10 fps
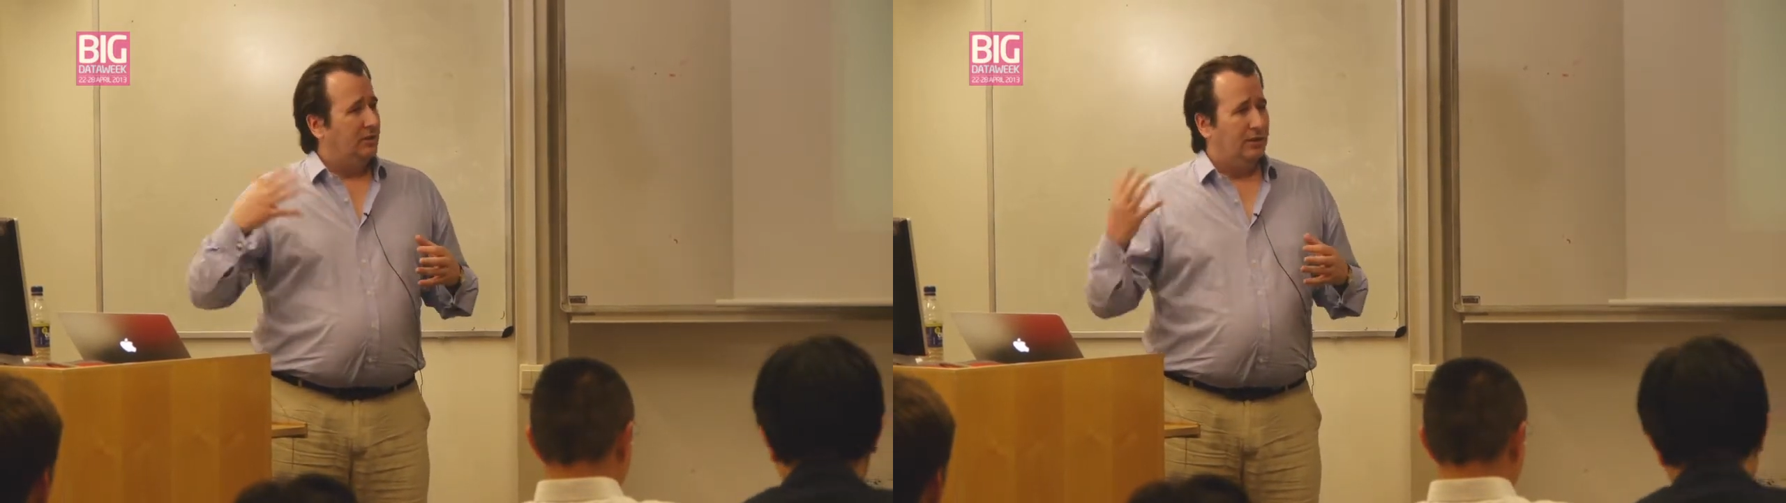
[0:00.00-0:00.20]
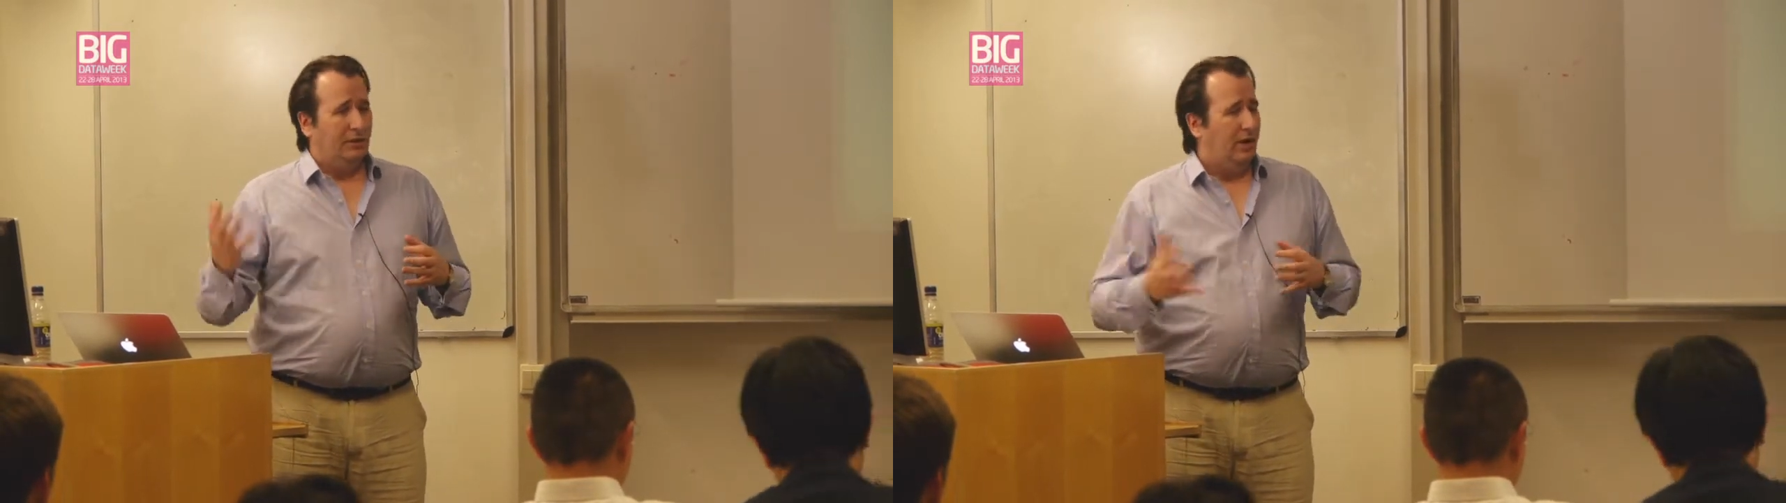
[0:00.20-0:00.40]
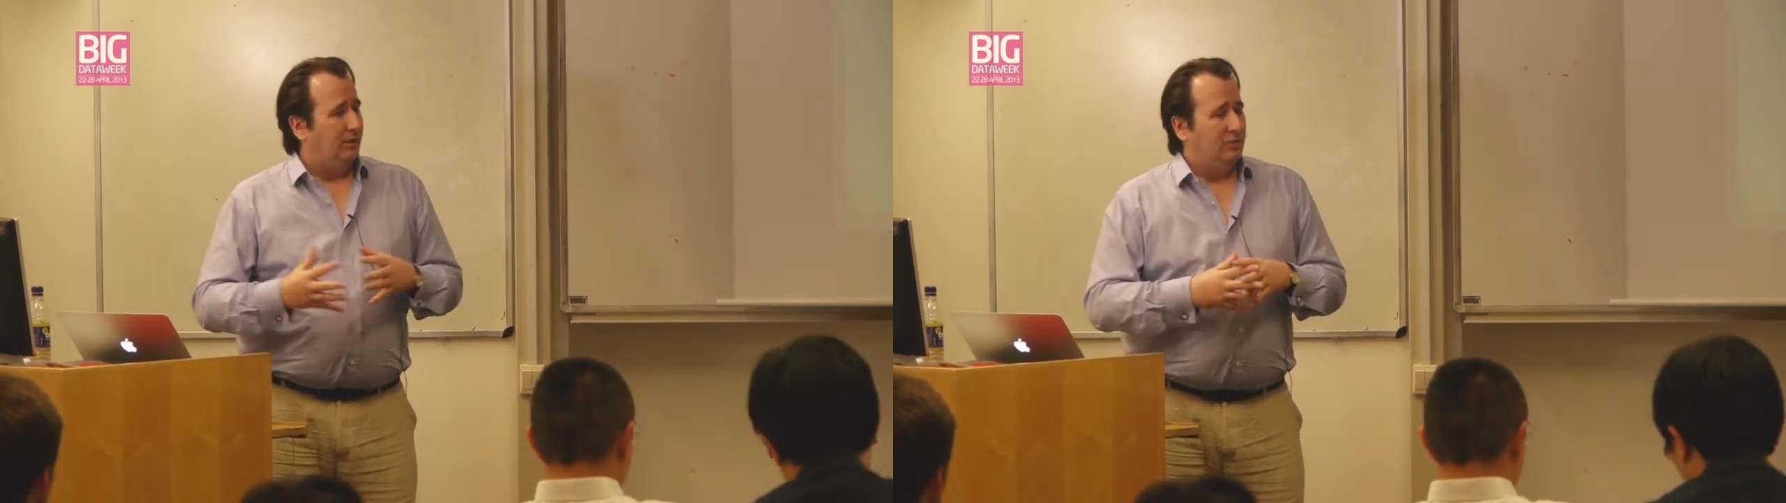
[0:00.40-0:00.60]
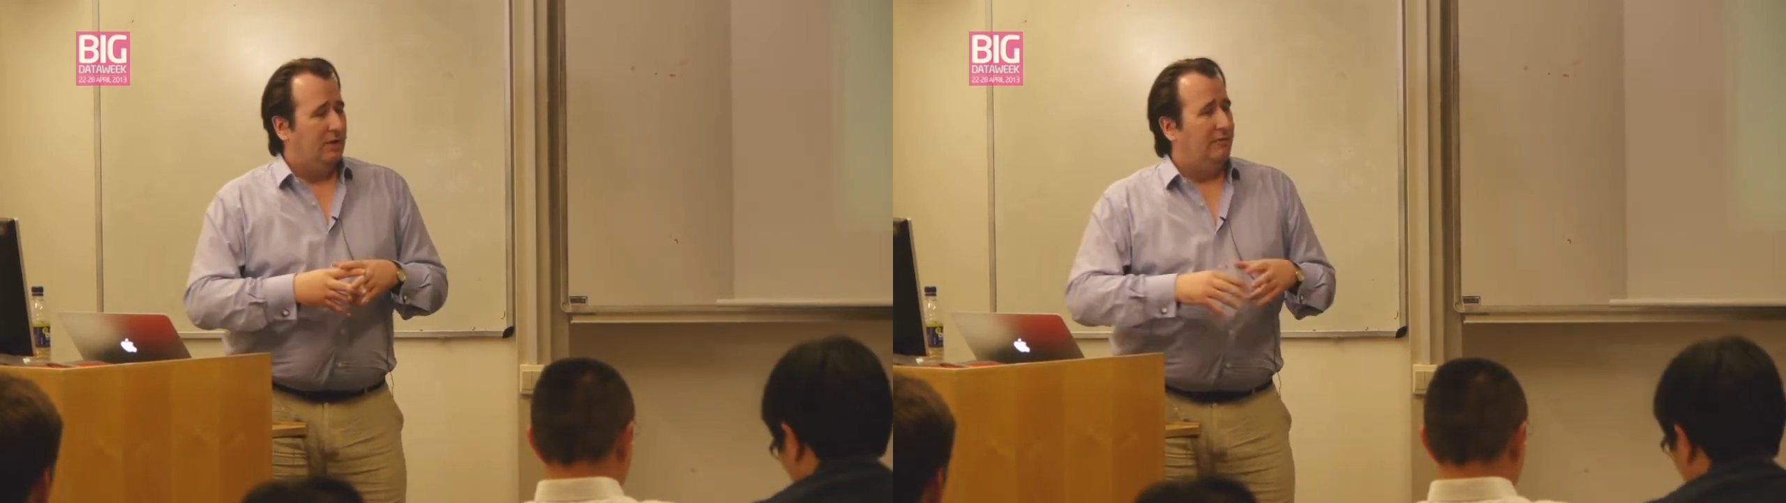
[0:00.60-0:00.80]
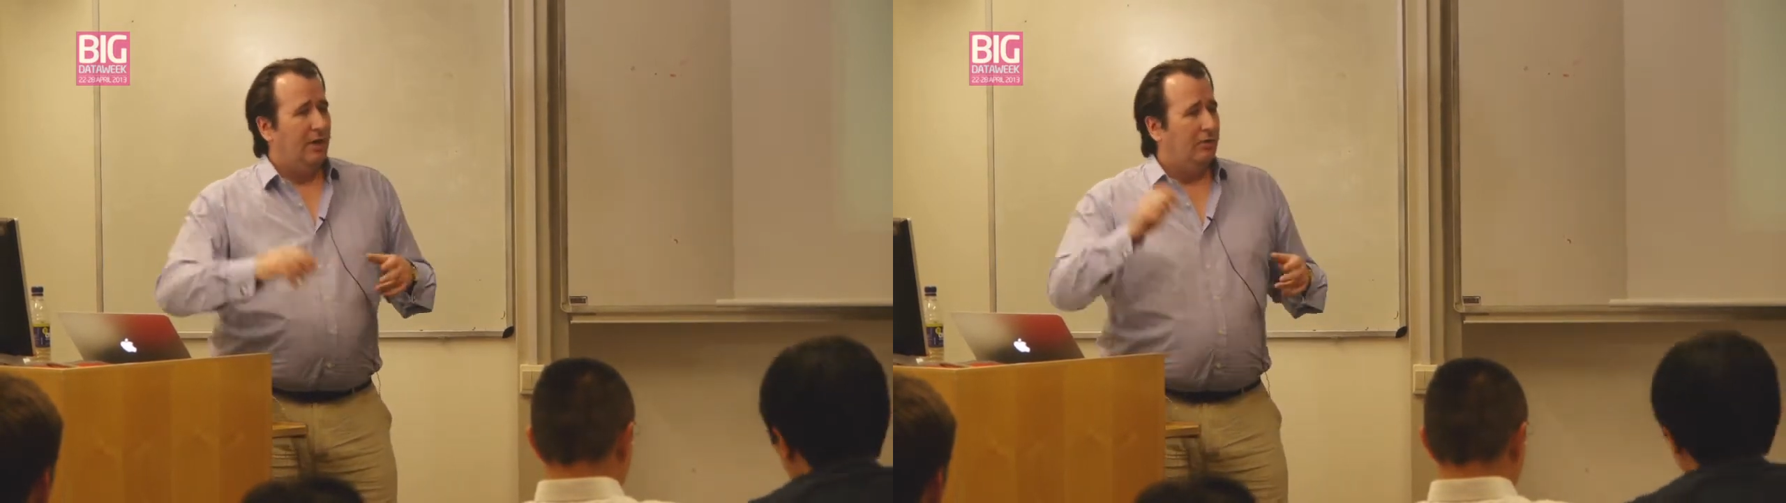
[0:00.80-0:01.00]
I use
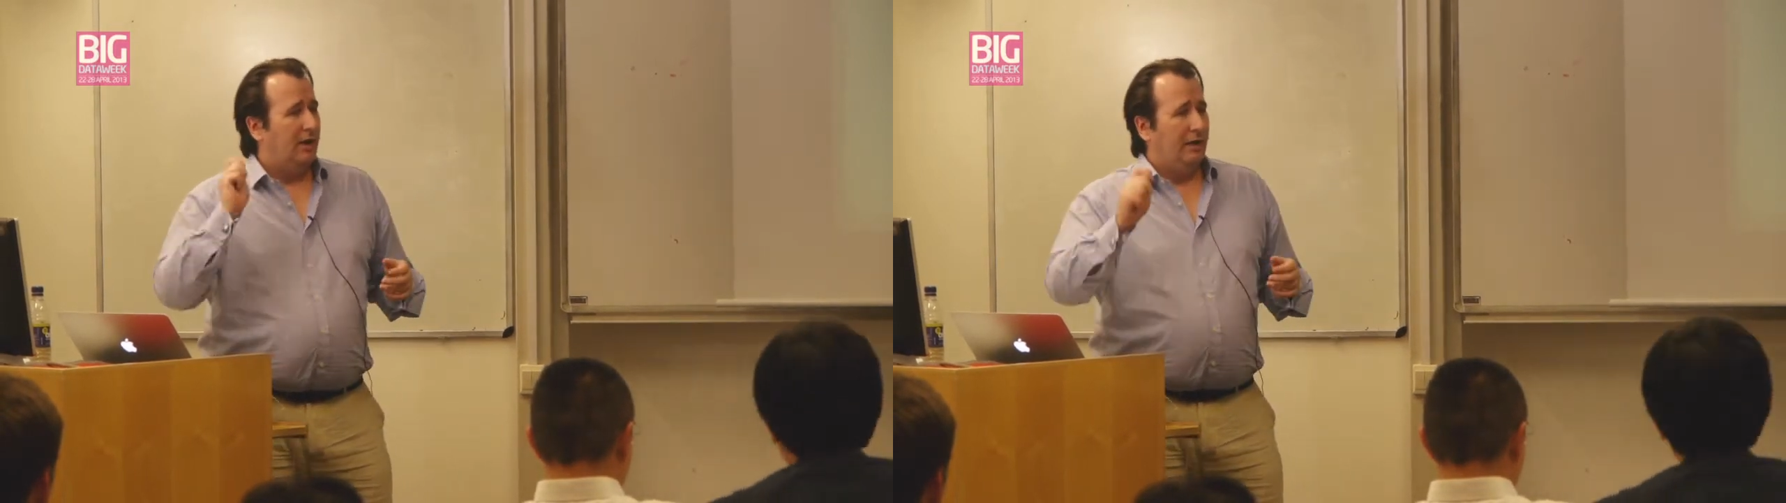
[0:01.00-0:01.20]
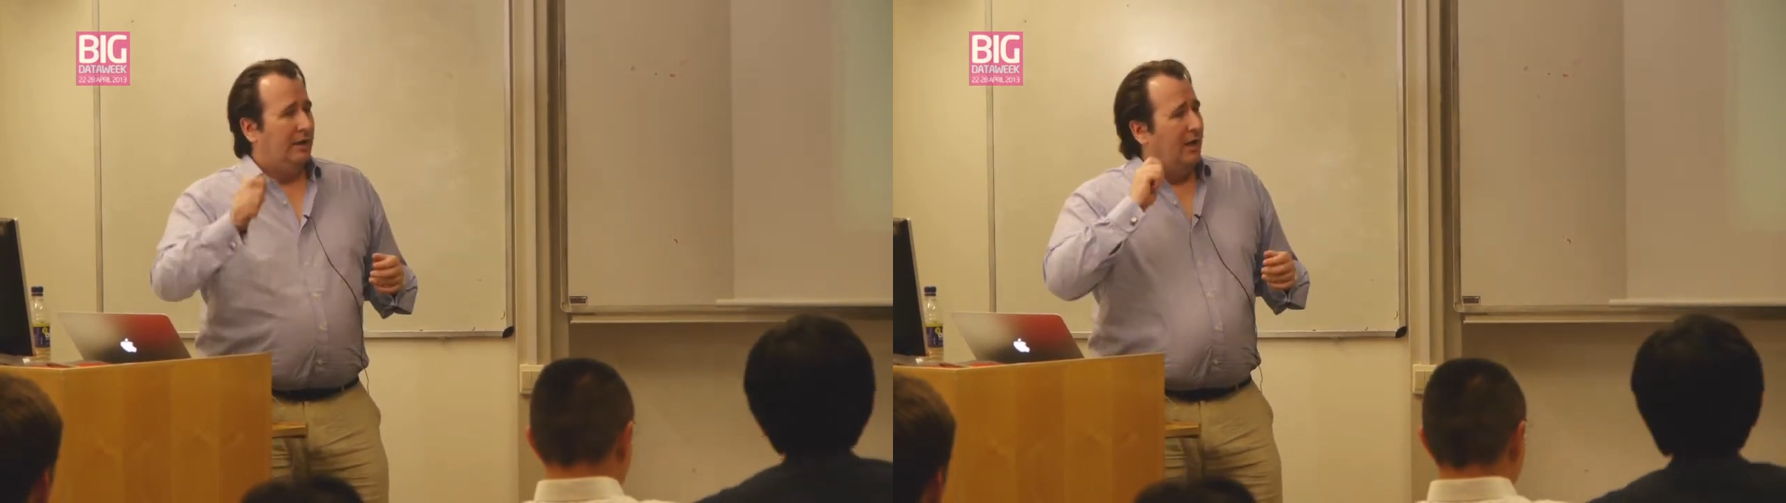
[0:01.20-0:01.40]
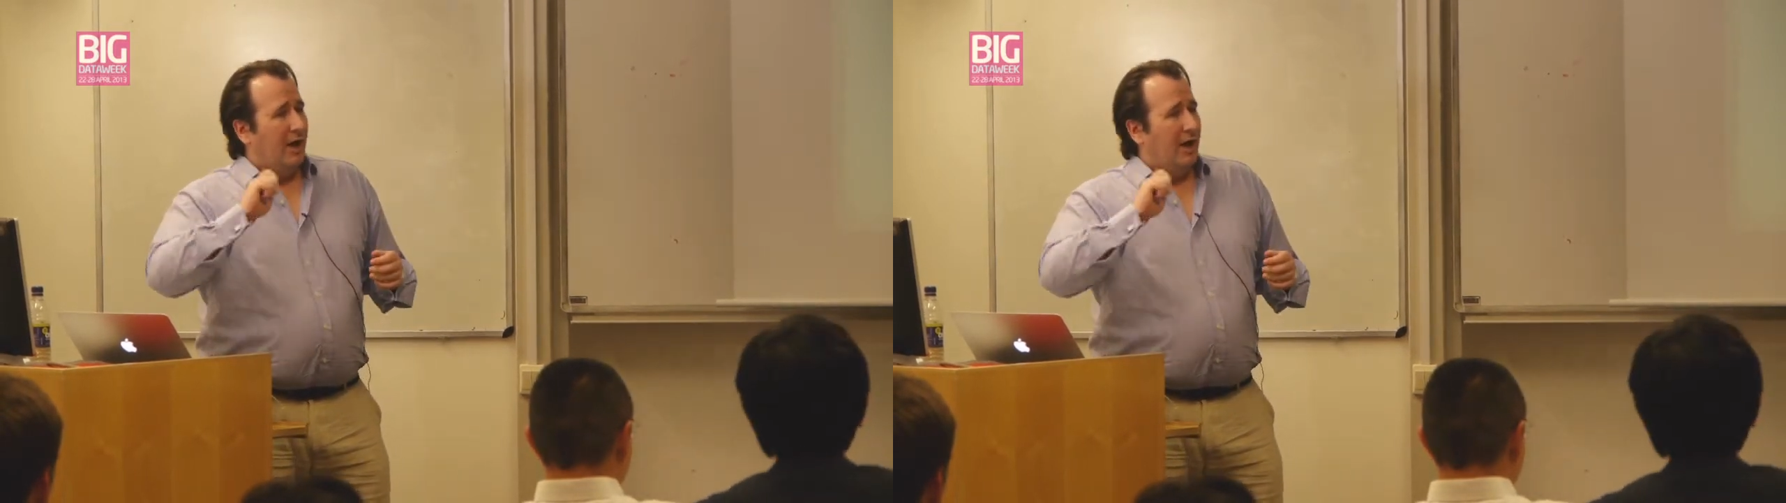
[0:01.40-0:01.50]
Evernote.